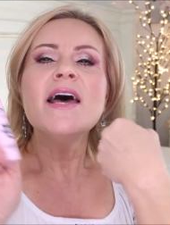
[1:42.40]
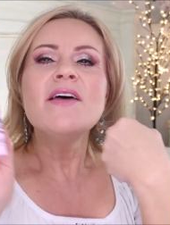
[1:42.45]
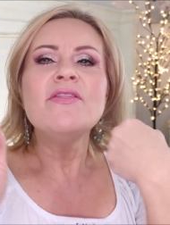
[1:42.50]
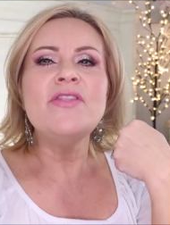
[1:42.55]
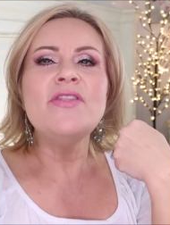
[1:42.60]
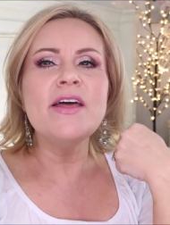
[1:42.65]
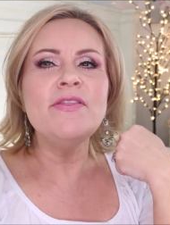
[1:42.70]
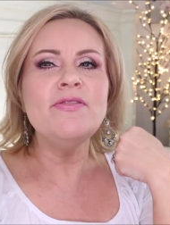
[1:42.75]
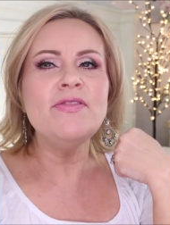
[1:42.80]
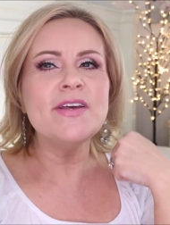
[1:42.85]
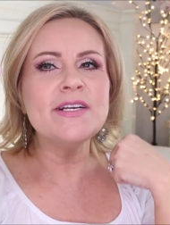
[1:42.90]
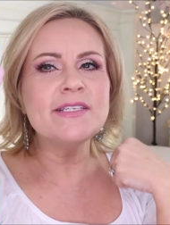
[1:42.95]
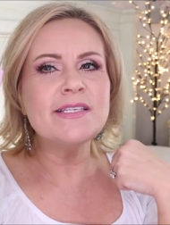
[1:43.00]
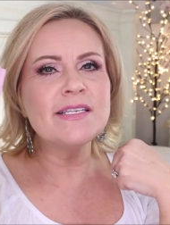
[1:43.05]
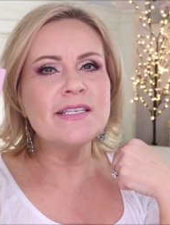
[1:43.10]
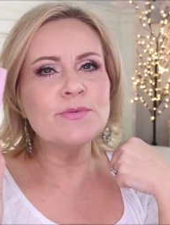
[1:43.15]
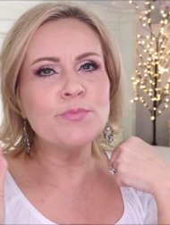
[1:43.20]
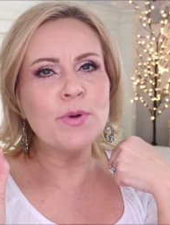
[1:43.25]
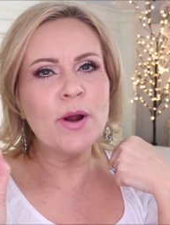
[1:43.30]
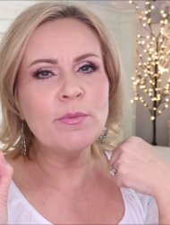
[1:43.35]
then this
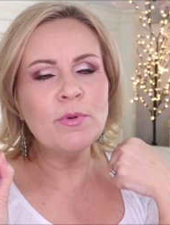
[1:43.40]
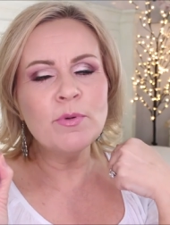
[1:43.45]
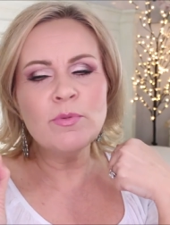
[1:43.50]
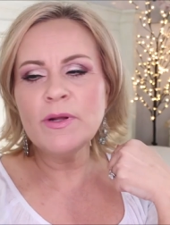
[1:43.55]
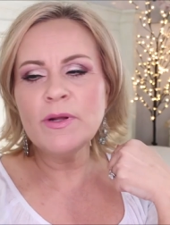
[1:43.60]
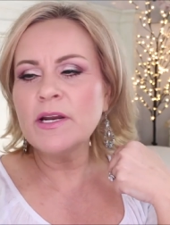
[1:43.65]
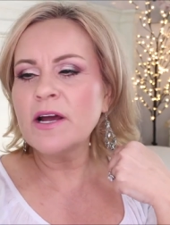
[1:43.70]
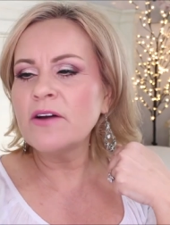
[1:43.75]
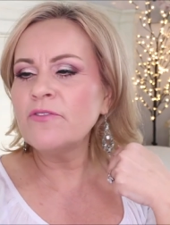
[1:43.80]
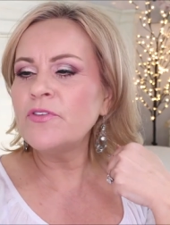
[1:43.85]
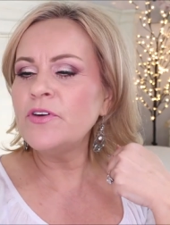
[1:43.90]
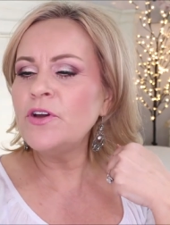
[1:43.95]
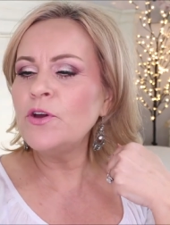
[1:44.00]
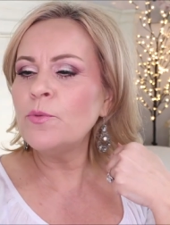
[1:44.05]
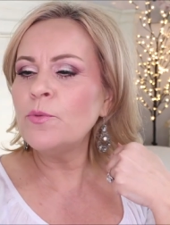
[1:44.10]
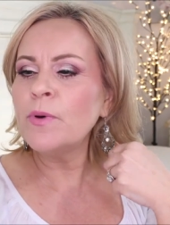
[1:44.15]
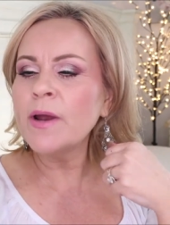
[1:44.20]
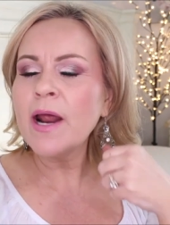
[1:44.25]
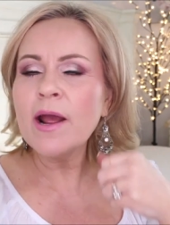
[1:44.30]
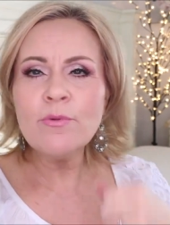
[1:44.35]
is probably not for you.
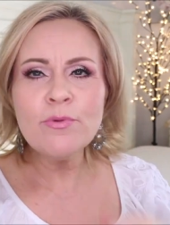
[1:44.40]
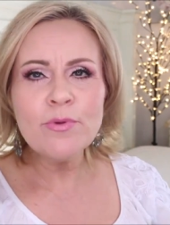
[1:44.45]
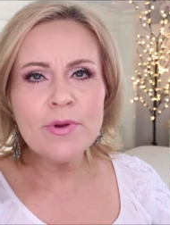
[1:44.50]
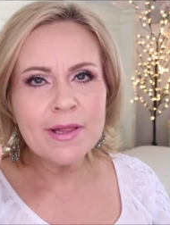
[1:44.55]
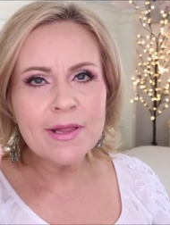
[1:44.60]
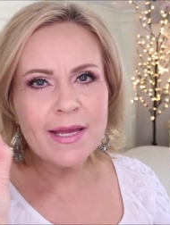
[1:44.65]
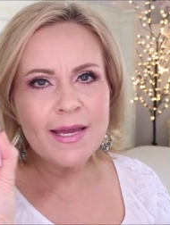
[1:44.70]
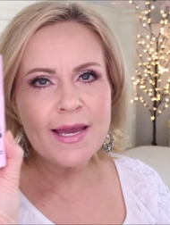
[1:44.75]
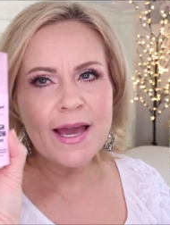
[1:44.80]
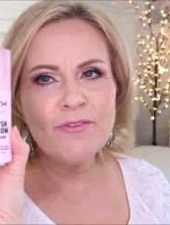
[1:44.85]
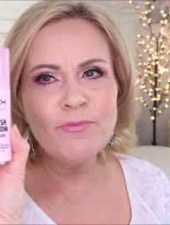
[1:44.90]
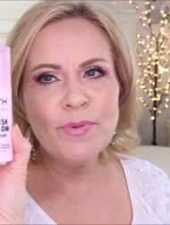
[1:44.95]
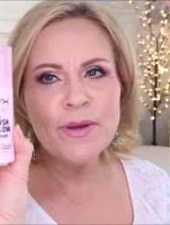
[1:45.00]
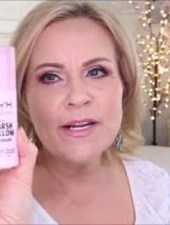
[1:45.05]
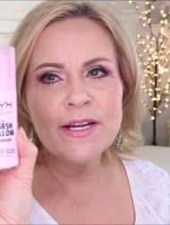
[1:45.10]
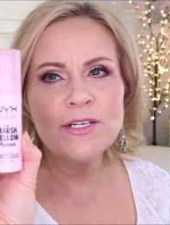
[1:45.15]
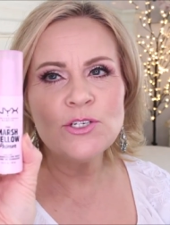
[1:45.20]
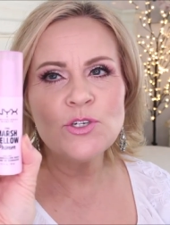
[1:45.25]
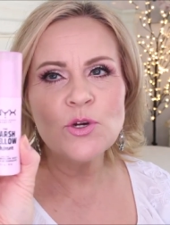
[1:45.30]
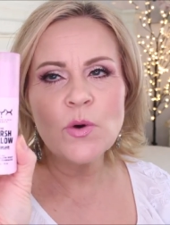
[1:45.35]
But I really have been
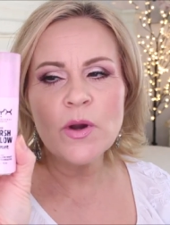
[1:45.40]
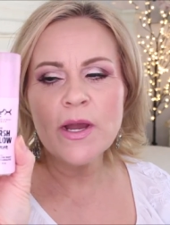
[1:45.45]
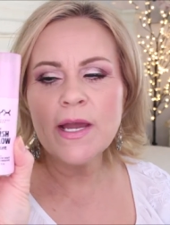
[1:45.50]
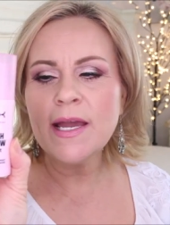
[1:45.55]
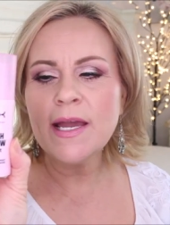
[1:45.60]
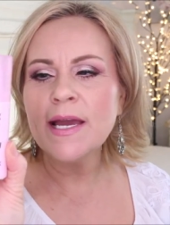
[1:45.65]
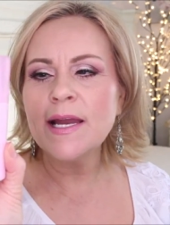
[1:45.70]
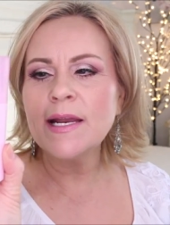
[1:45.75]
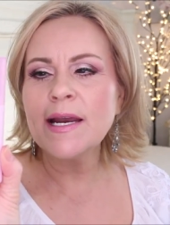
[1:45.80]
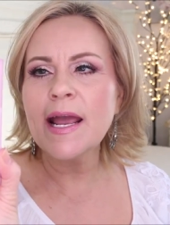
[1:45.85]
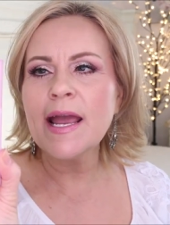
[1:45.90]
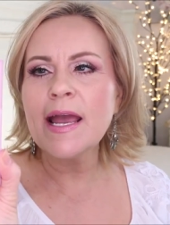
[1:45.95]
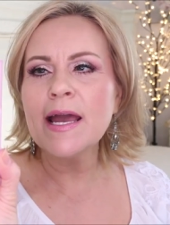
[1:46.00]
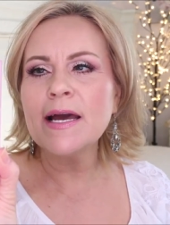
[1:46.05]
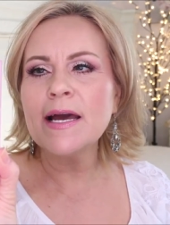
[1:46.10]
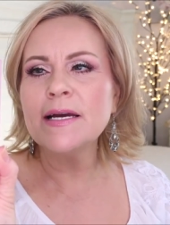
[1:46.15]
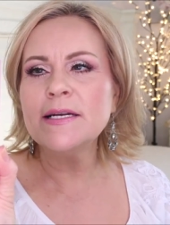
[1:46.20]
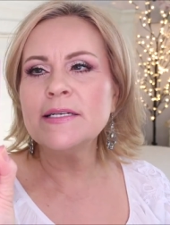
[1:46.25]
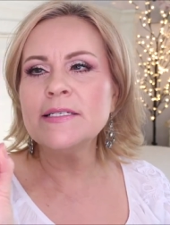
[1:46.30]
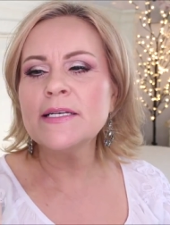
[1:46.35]
enjoying it
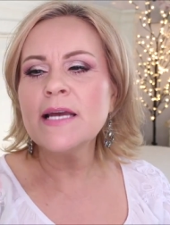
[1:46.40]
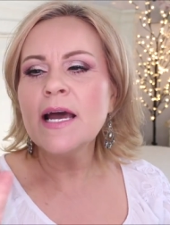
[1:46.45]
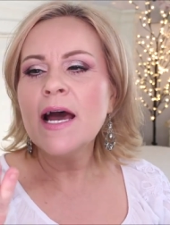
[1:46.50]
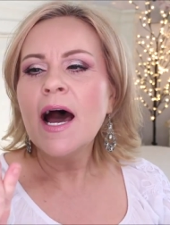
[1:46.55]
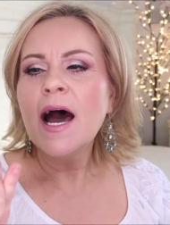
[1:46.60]
and